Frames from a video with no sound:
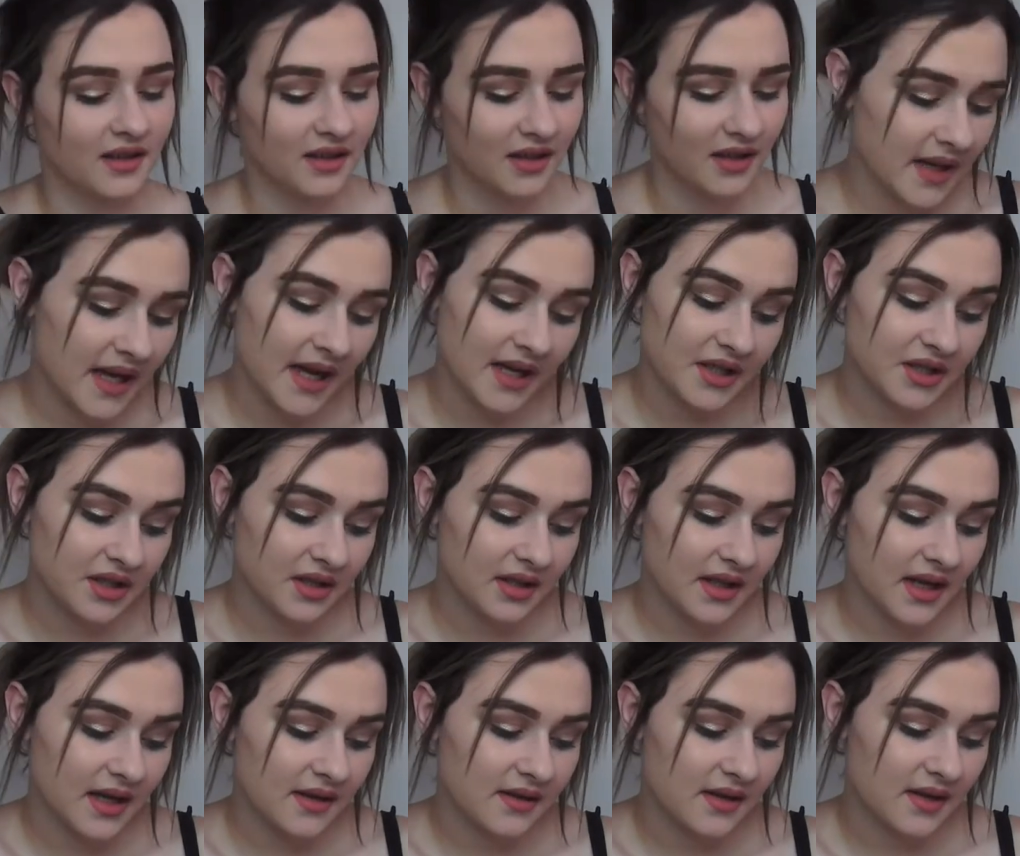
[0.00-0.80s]
How'd you
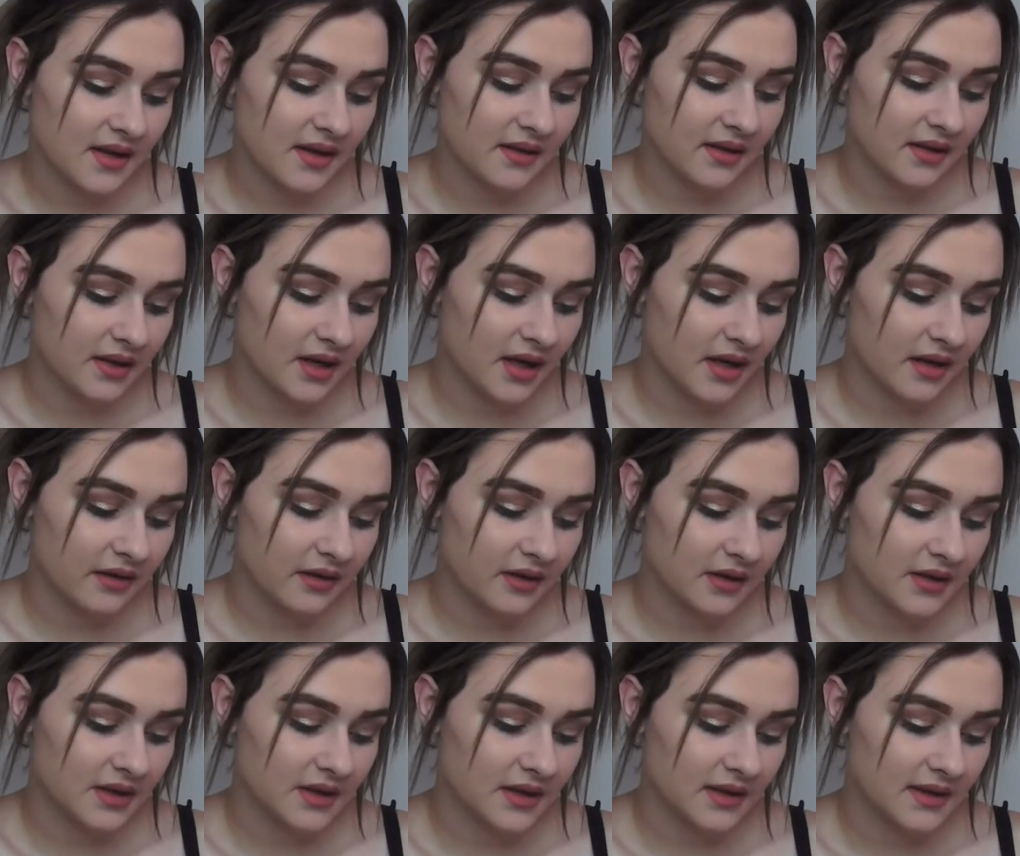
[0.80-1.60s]
gather the
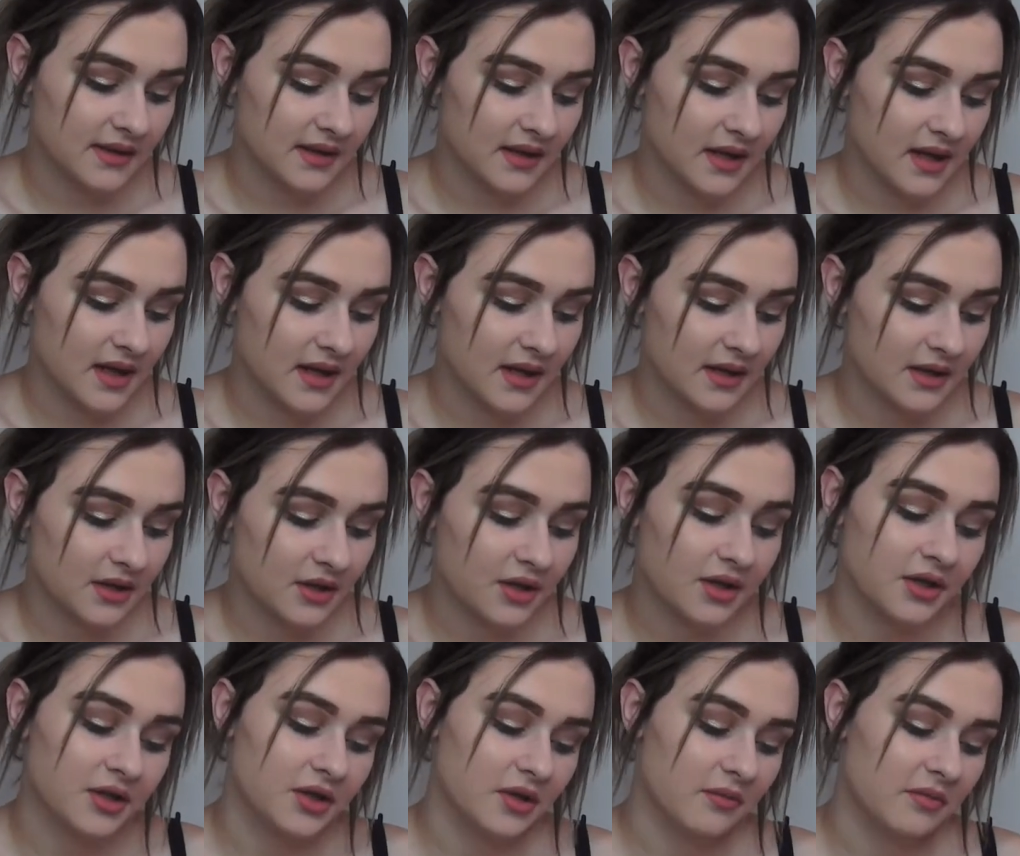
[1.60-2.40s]
courage to start a
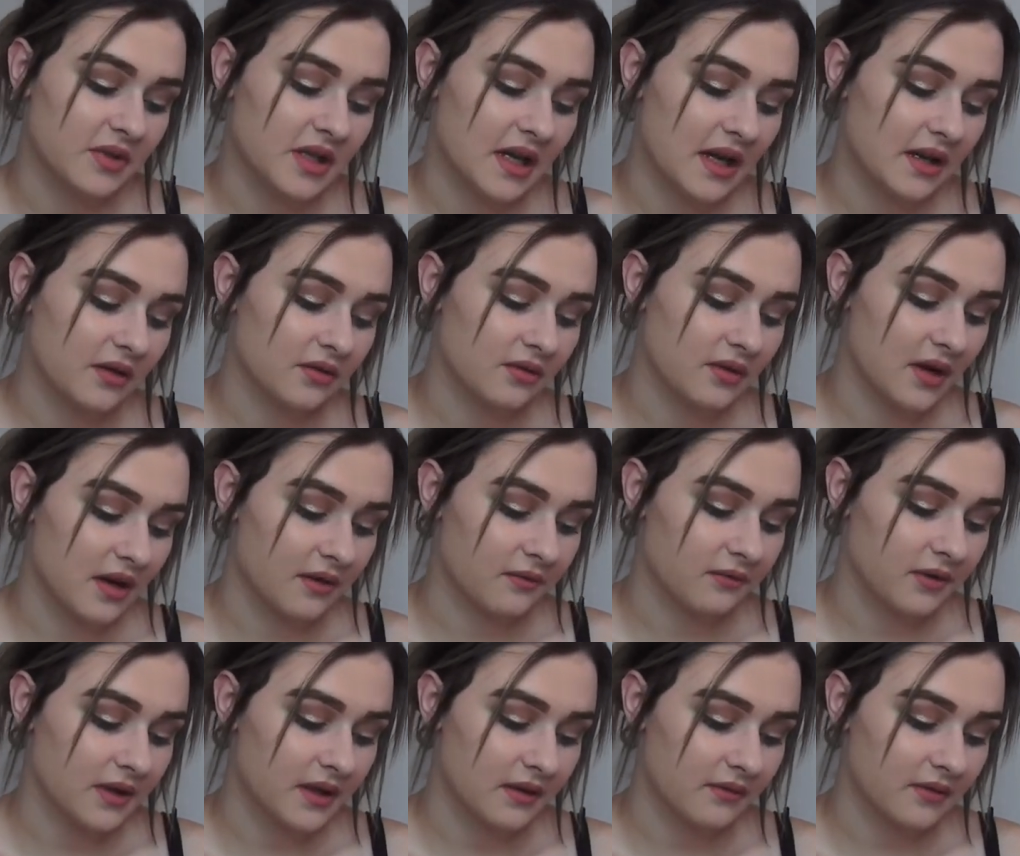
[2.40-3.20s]
YouTube channel? I
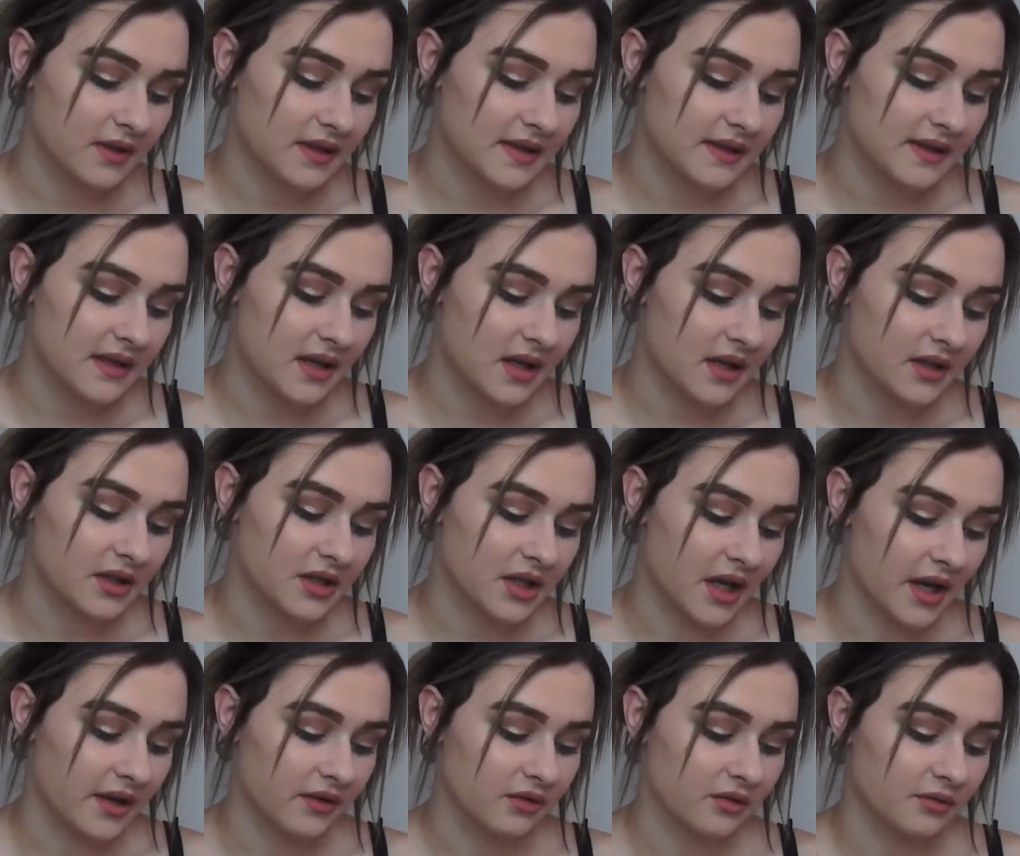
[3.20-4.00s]
really want to start a
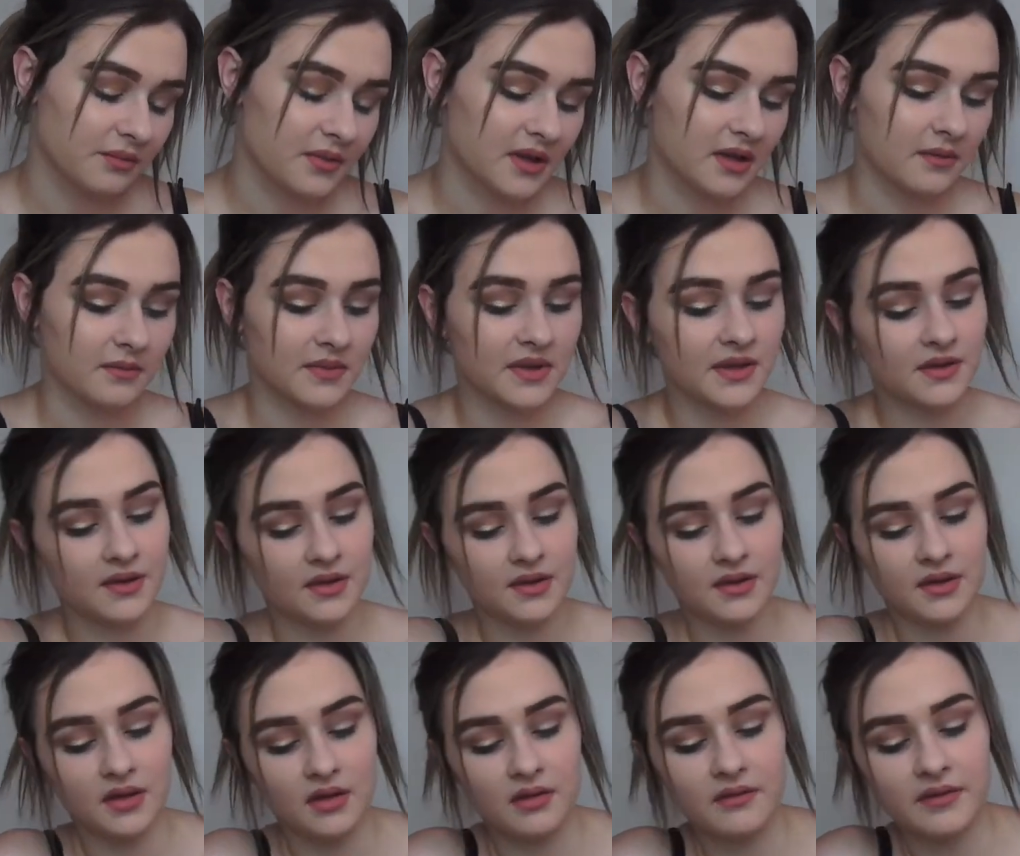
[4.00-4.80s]
channel, but I'm so
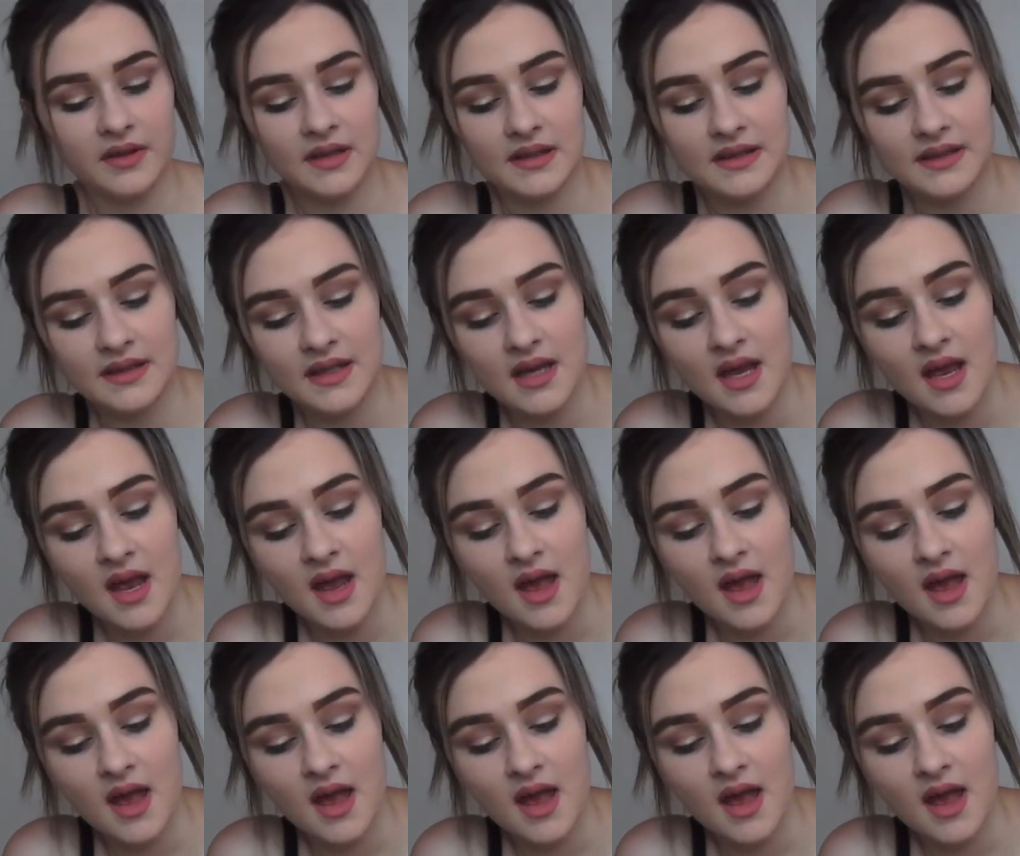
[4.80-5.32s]
nervous.